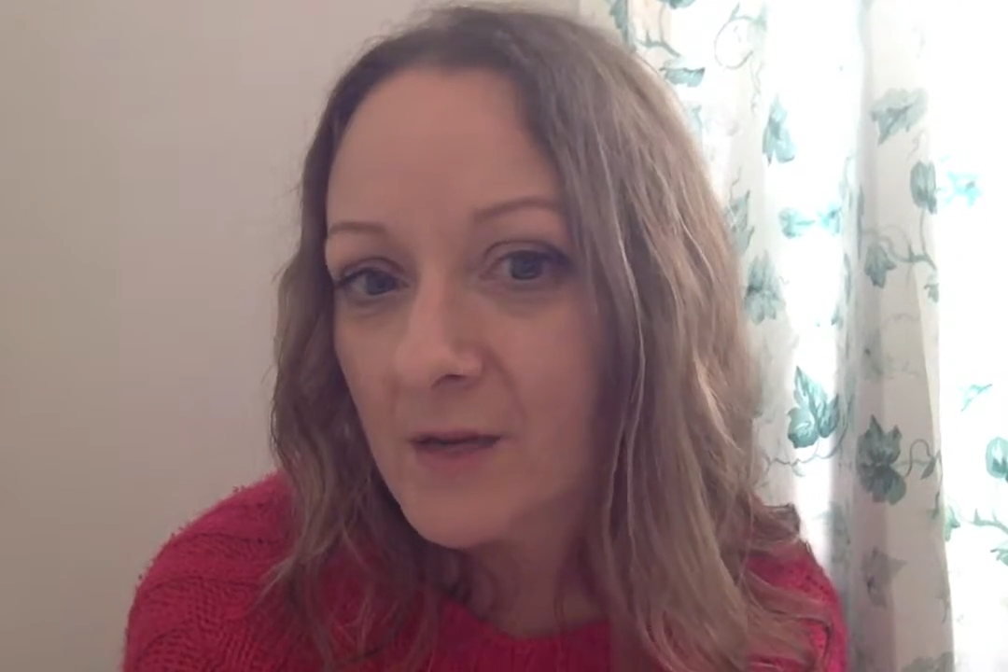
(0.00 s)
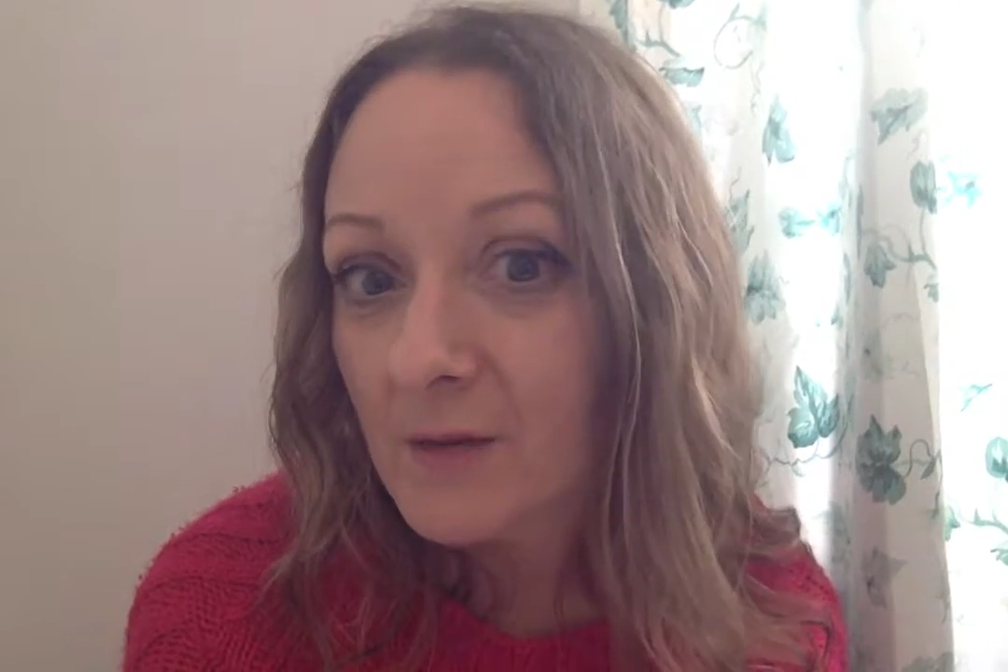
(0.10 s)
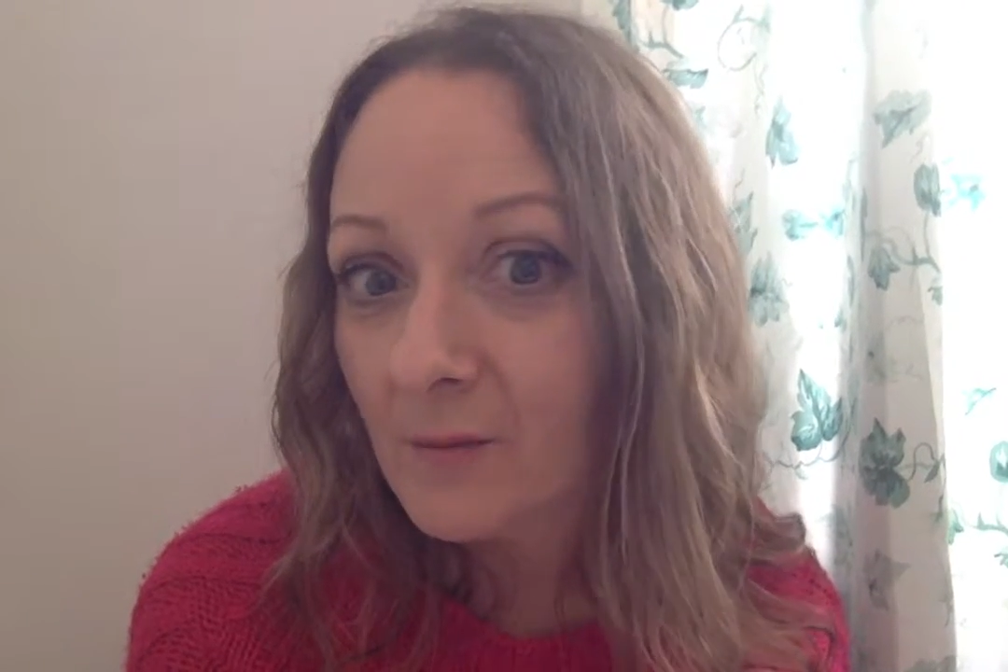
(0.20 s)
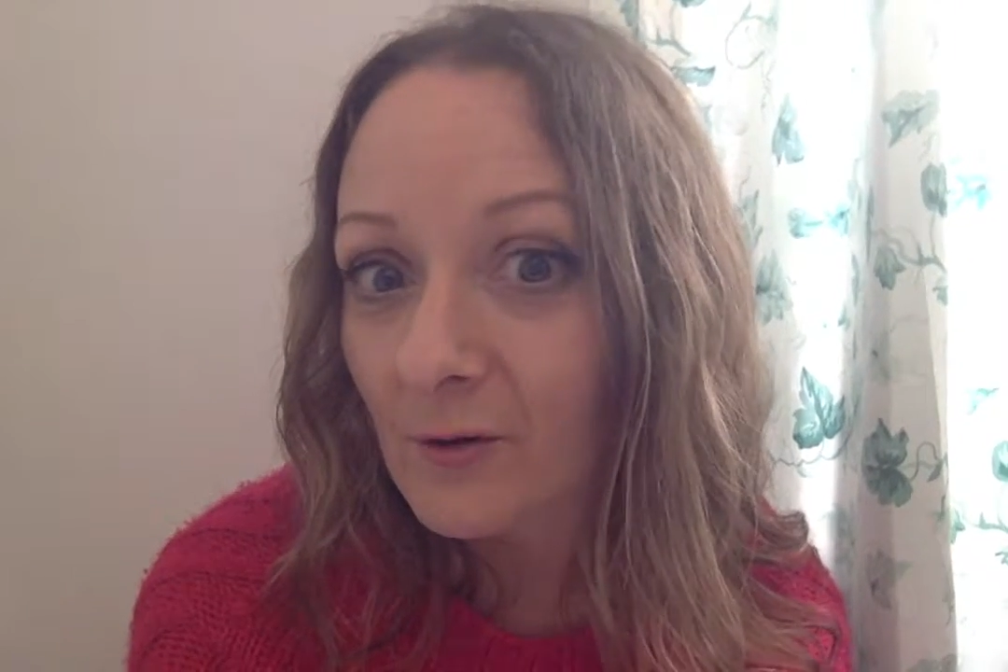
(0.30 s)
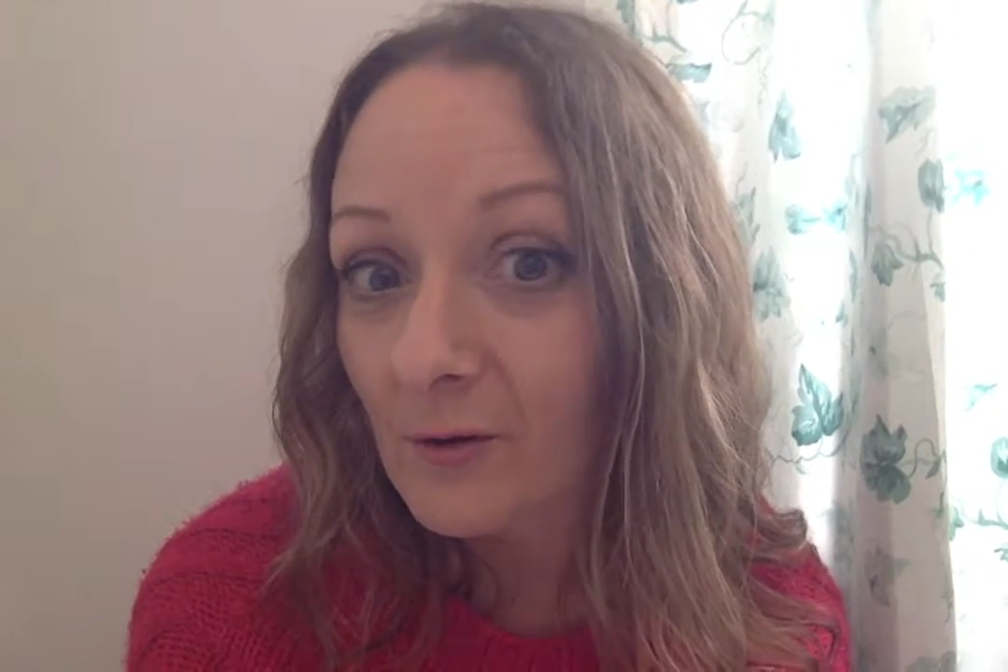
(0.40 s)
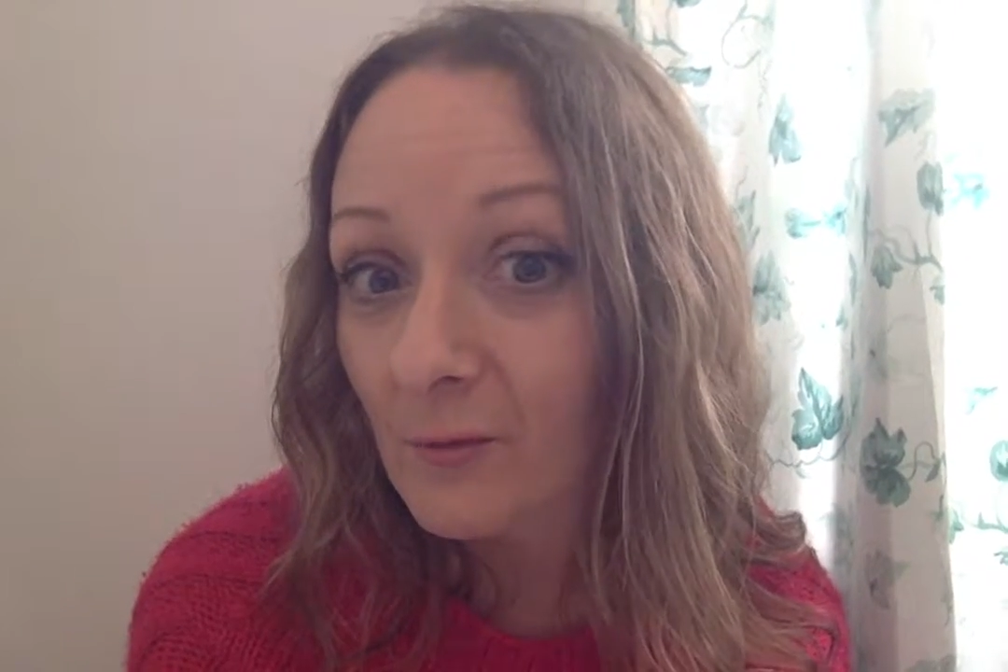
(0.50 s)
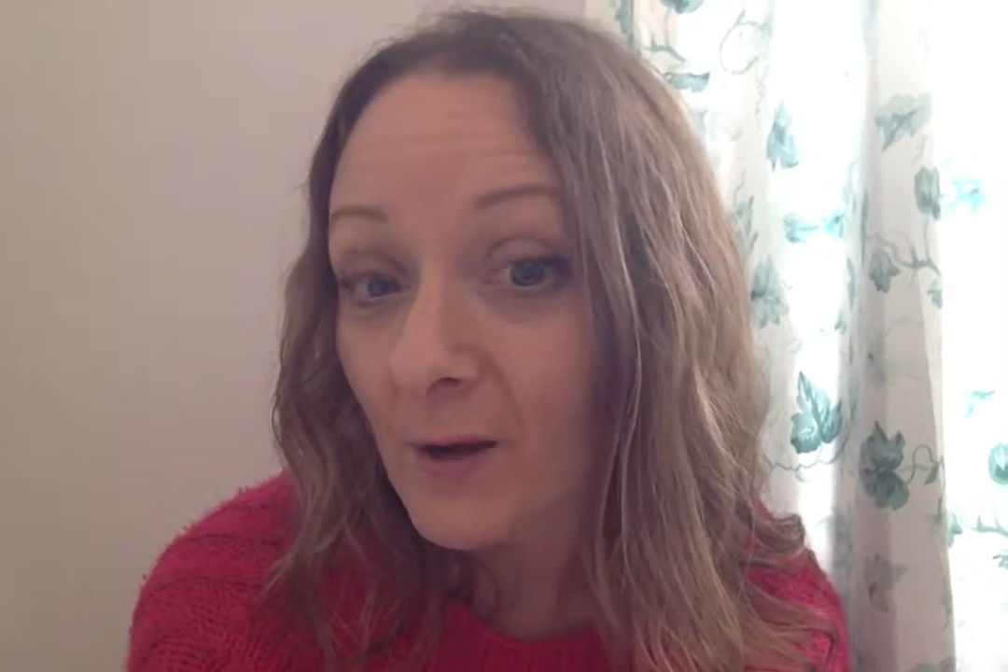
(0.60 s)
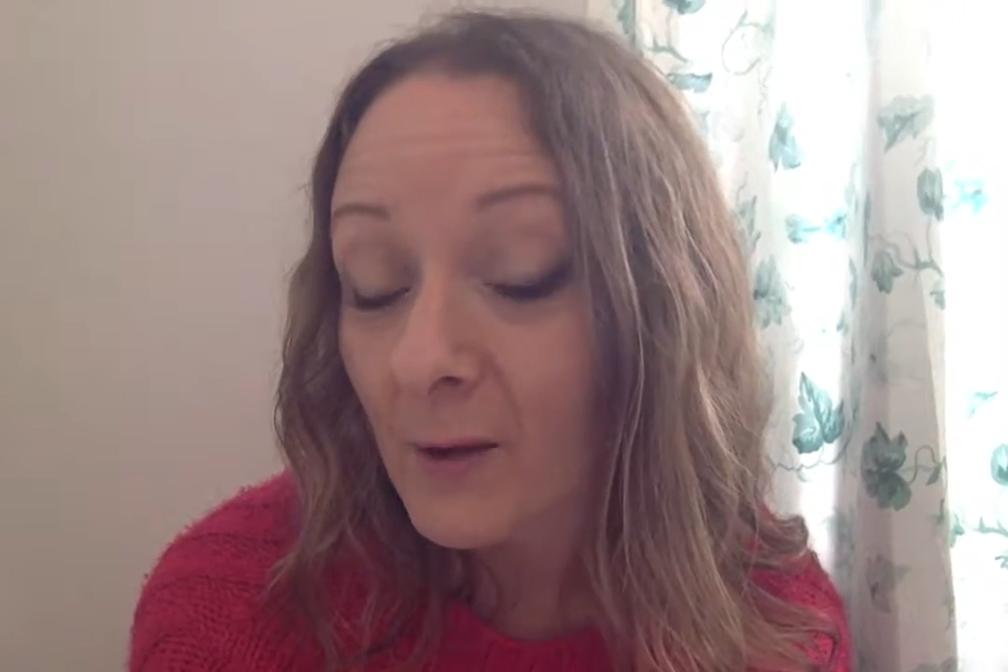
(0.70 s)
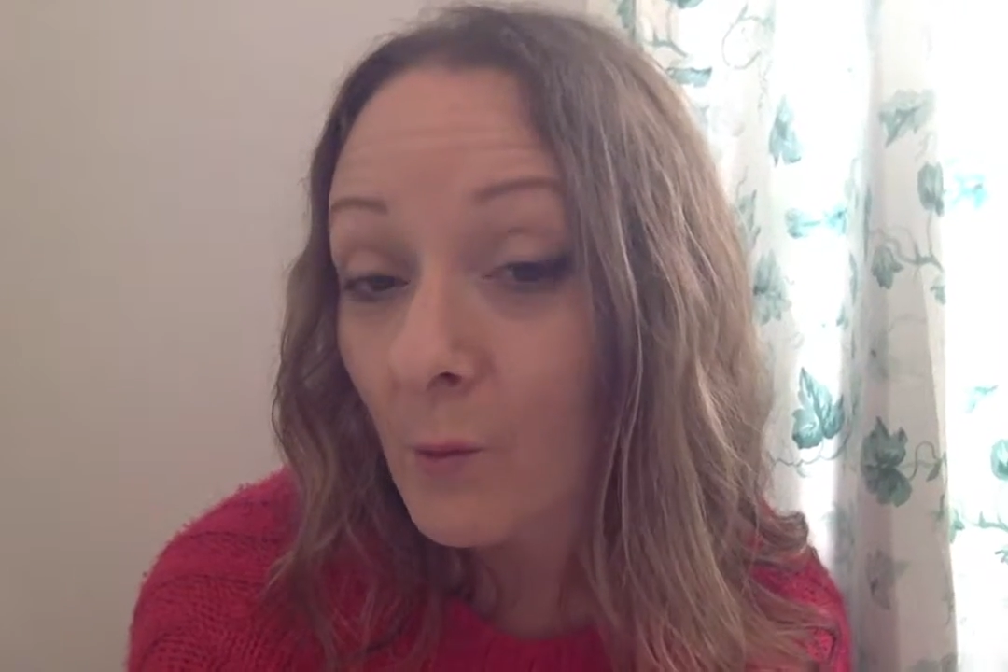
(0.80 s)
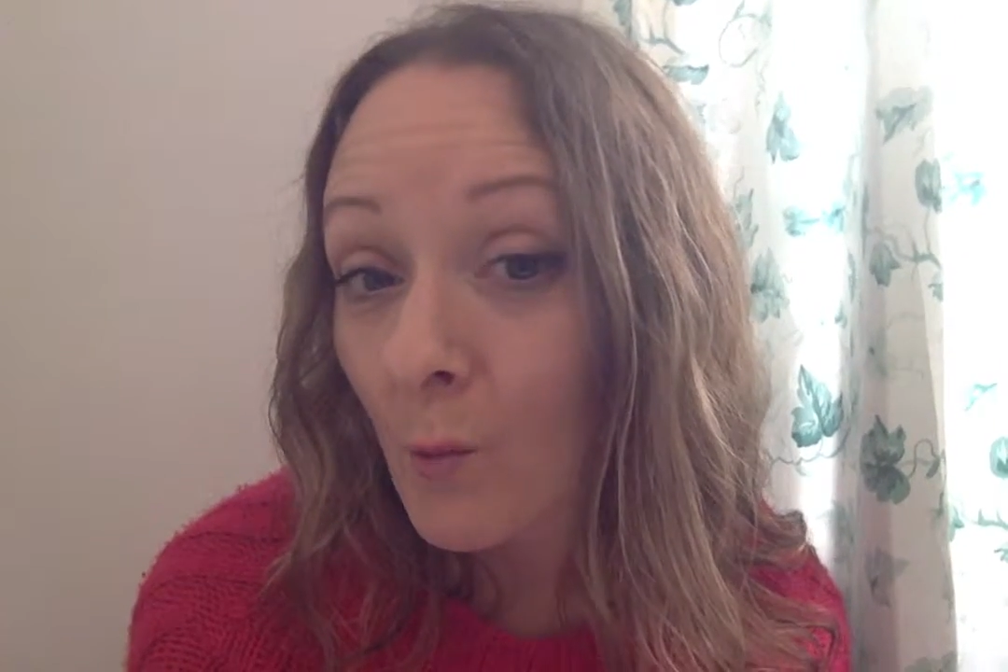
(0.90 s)
people
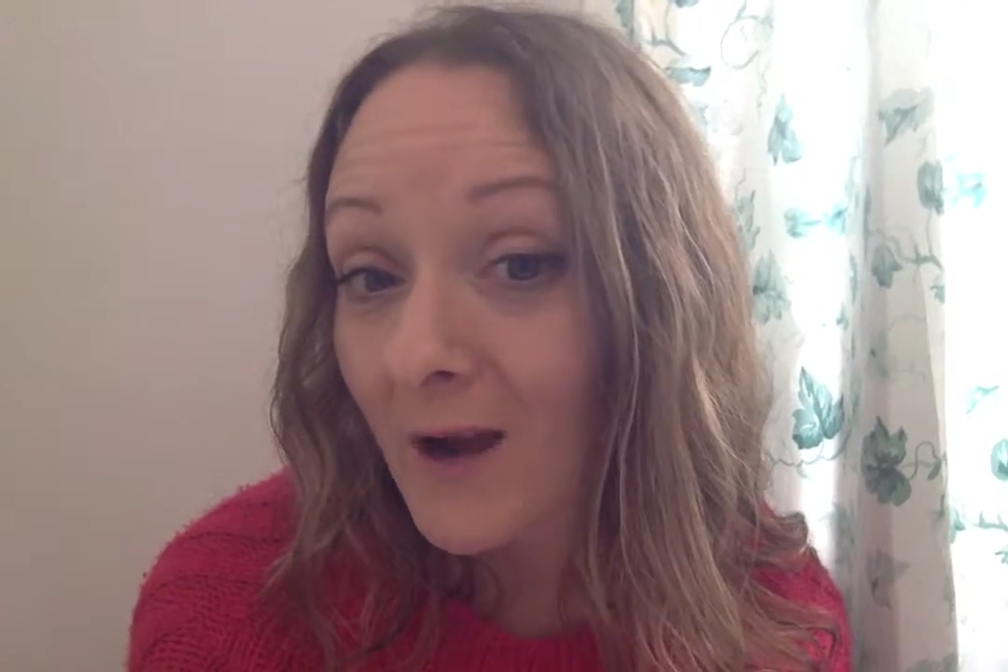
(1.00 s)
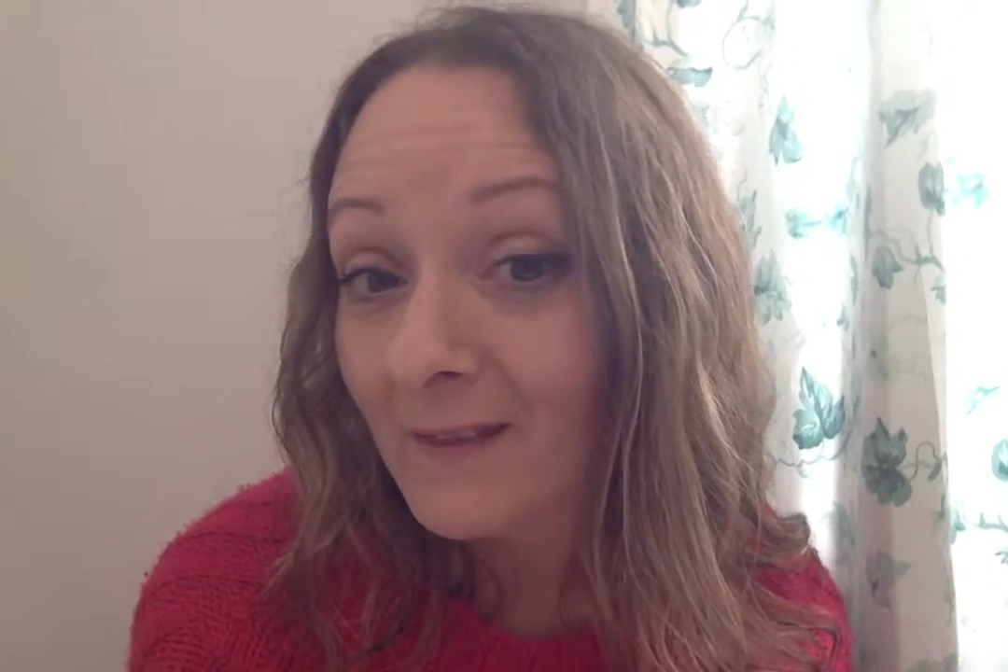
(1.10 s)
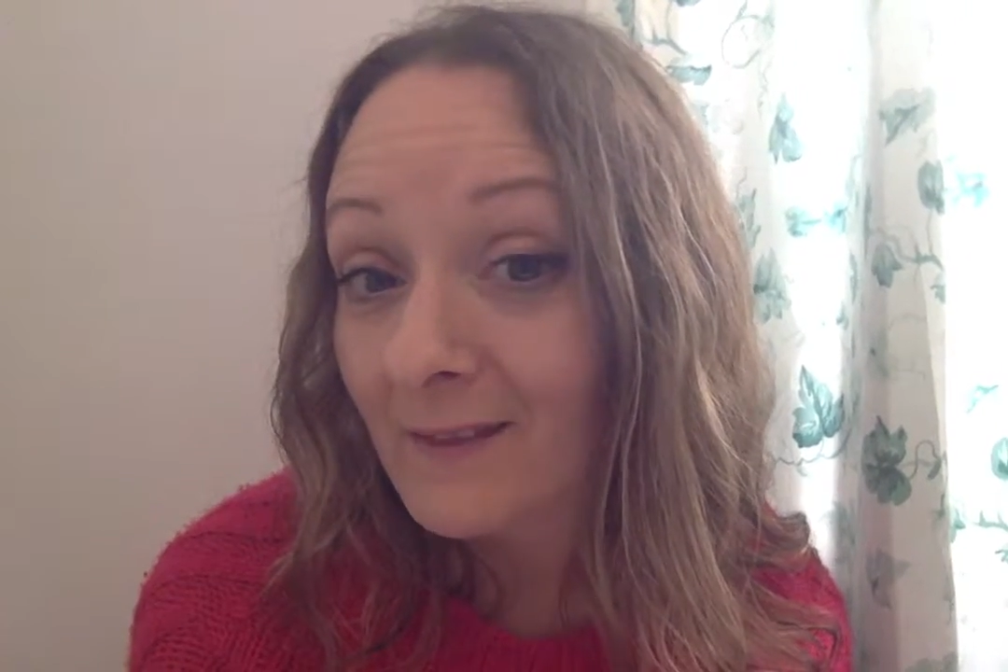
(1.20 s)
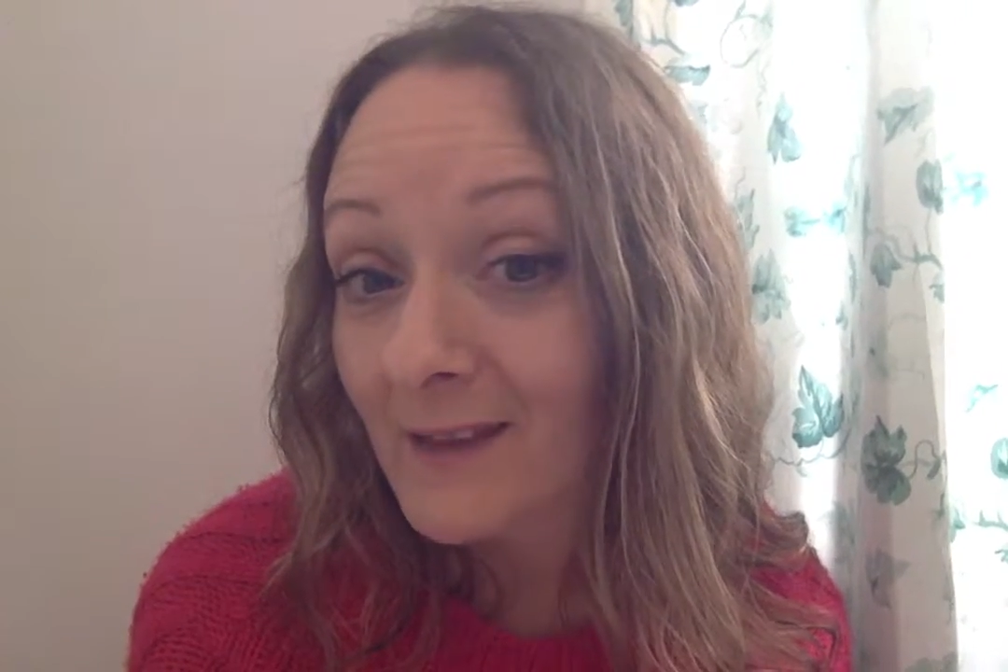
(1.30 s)
by what